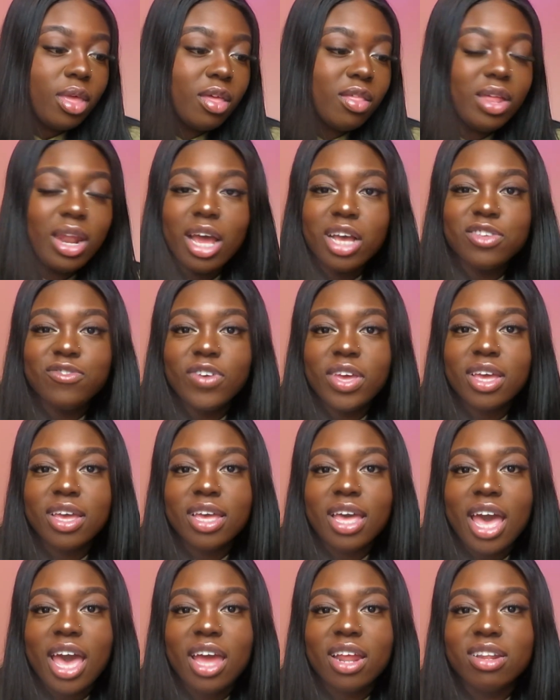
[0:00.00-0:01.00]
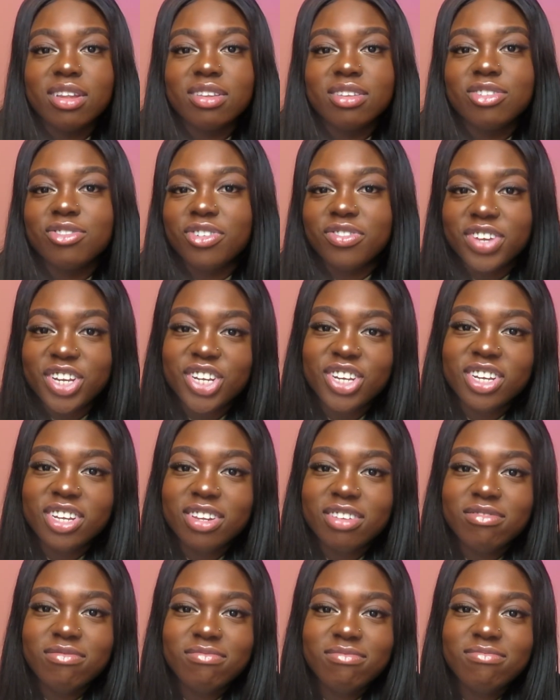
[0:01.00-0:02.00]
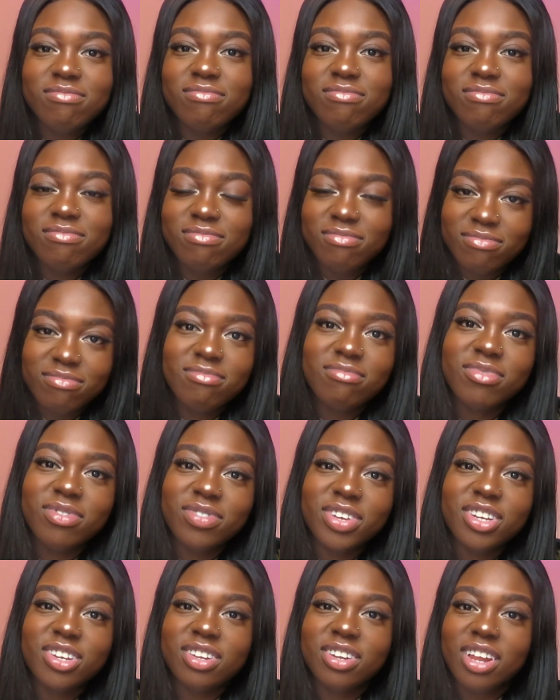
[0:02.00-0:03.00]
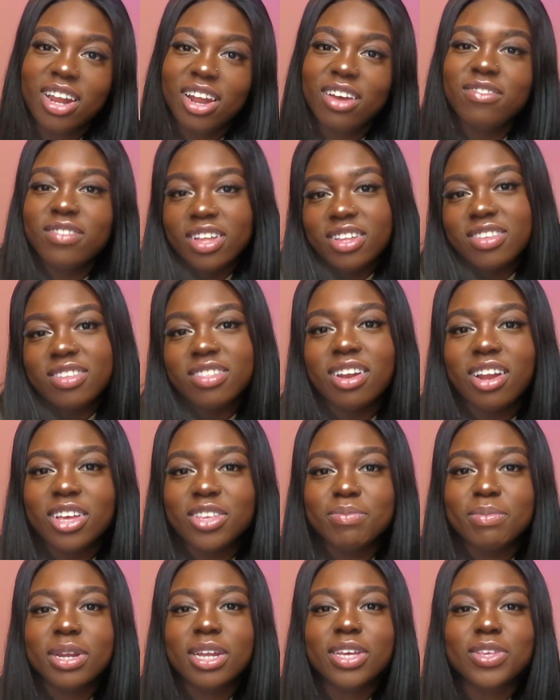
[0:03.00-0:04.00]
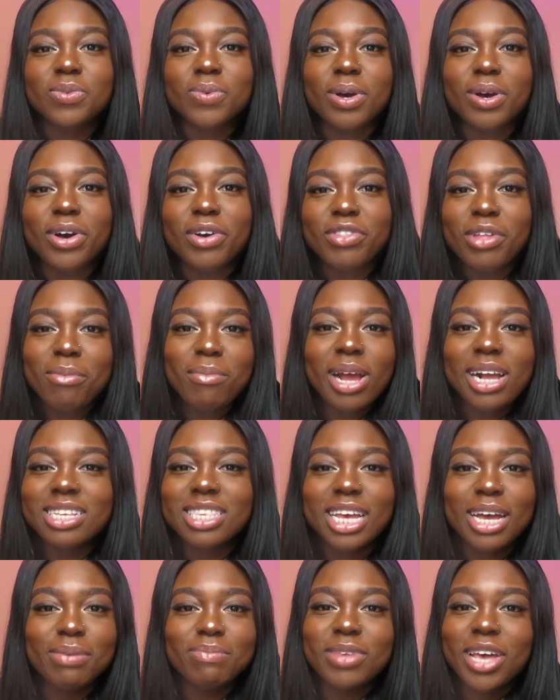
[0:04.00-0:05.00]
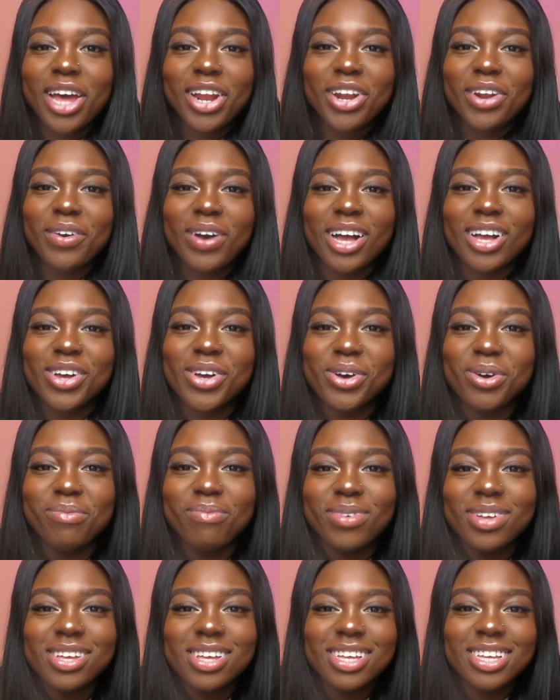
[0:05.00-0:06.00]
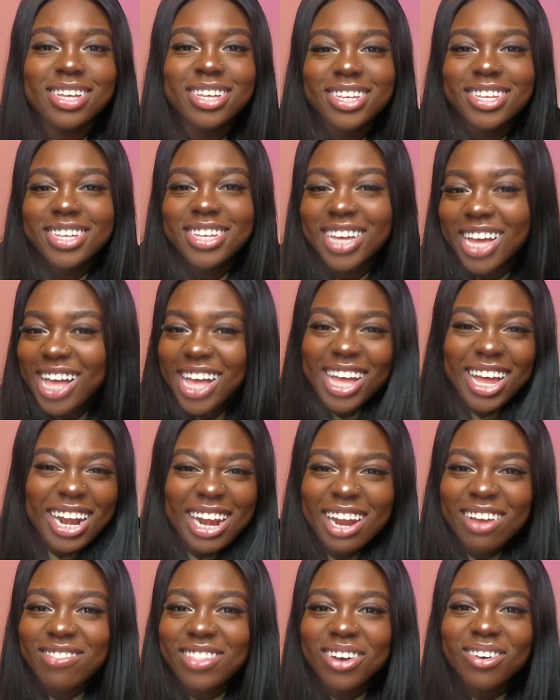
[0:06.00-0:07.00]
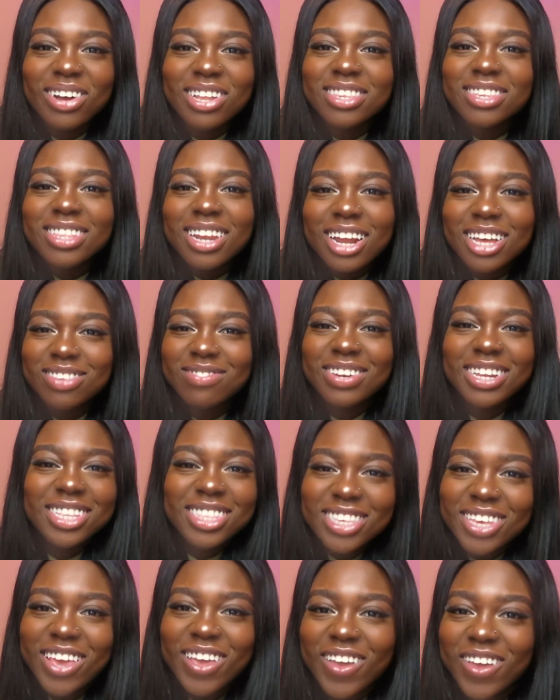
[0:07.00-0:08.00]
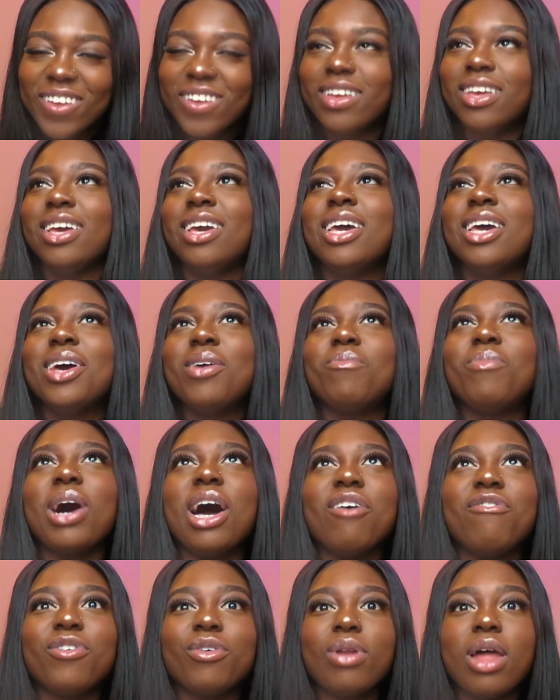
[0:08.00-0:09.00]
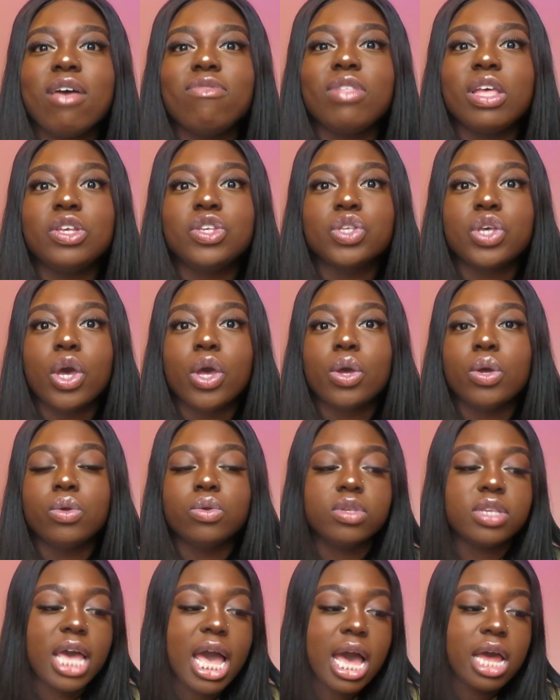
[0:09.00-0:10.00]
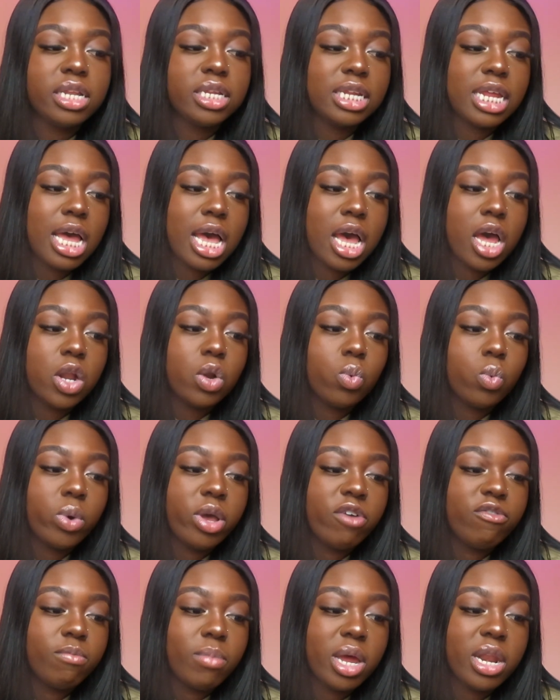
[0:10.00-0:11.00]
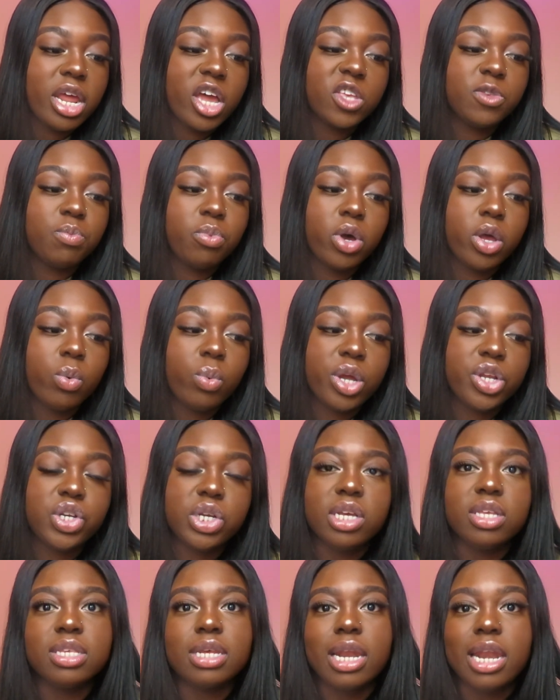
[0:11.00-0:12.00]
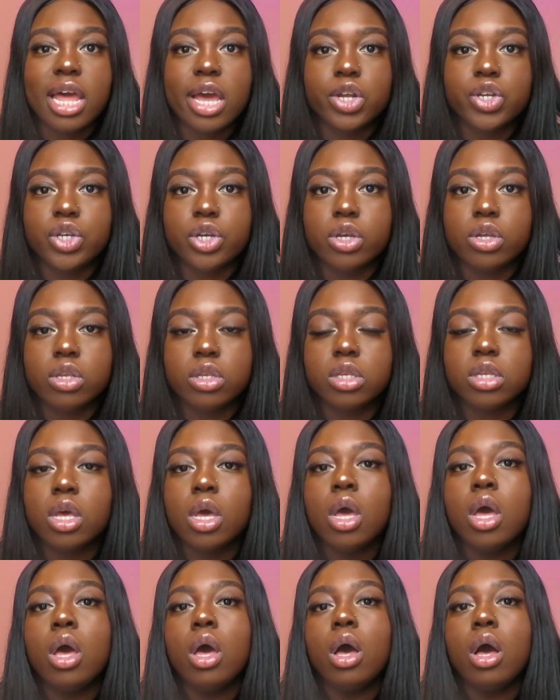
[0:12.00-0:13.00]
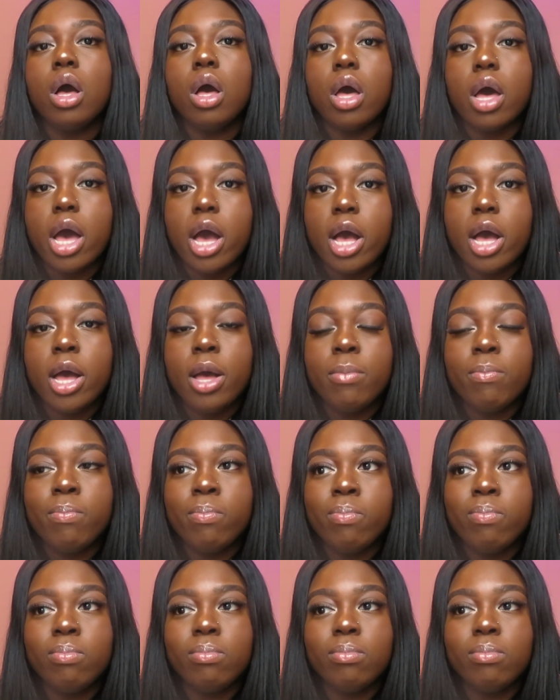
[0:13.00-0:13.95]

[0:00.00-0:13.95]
the next thing again, revision, I left it to the last minute as well. I've done my exams, I don't know what I got, but left that one to the last minute too. But I feel like this goes hand in hand with my next point, which is lectures. I'm